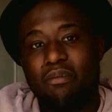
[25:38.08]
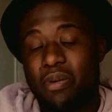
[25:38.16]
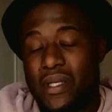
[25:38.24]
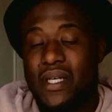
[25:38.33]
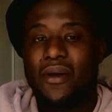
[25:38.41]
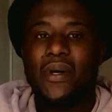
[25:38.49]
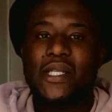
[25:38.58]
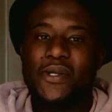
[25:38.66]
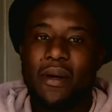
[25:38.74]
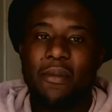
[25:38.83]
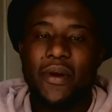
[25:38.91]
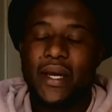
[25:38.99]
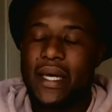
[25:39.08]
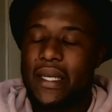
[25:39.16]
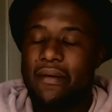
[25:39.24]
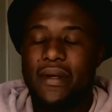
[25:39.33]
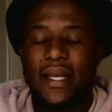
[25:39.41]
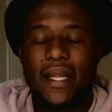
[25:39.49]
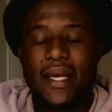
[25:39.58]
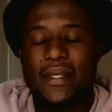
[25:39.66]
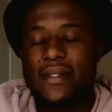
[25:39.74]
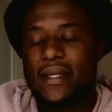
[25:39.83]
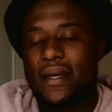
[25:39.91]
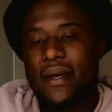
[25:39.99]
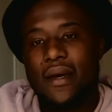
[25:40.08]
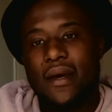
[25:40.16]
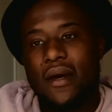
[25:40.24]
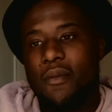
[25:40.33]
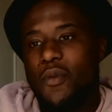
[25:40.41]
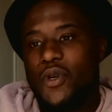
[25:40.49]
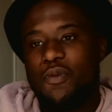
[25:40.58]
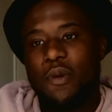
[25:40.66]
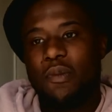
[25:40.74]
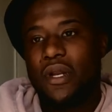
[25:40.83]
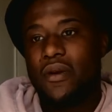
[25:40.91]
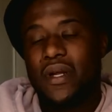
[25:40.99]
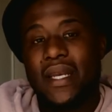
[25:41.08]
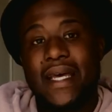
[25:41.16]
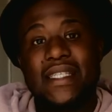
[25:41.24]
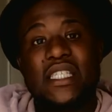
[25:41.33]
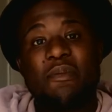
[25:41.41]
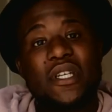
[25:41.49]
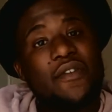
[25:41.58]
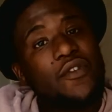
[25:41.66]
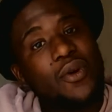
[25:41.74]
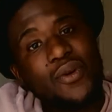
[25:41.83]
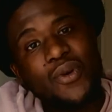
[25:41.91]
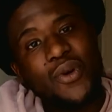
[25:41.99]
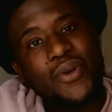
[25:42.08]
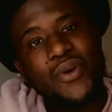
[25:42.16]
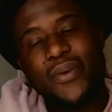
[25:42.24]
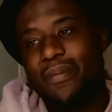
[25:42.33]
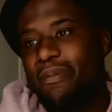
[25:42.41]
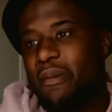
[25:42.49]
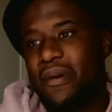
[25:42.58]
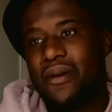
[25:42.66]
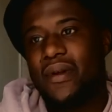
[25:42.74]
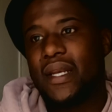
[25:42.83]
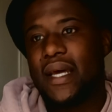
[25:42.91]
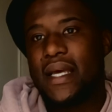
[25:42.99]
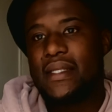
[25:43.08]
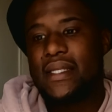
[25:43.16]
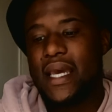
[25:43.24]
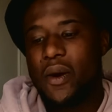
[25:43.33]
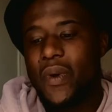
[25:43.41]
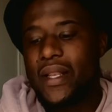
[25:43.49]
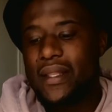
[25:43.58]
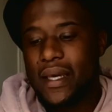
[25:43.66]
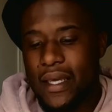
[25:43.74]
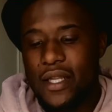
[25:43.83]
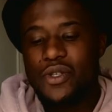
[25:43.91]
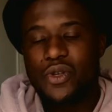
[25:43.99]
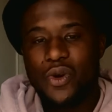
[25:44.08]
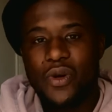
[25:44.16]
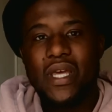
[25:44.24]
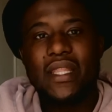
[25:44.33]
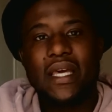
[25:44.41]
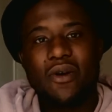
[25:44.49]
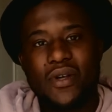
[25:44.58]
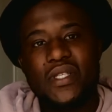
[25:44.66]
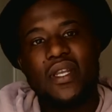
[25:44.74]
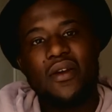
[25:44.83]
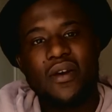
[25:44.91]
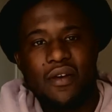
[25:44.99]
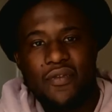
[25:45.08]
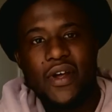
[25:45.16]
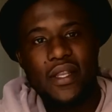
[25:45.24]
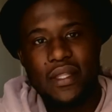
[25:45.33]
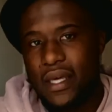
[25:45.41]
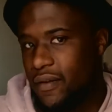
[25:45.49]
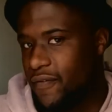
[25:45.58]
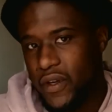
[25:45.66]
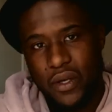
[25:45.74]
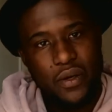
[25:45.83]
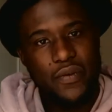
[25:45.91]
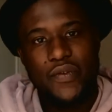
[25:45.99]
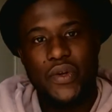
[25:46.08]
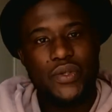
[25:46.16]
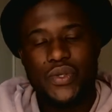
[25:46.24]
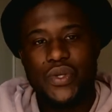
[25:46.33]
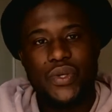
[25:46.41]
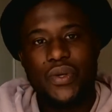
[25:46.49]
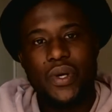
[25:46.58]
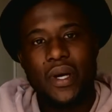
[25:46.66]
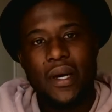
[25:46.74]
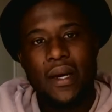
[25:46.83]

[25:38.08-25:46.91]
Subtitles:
But I went to America and I realized most people are not nice, especially if they don't know you, people are not nice. Yeah, when they get to know you and they consider you a friend, they'd be good for to you.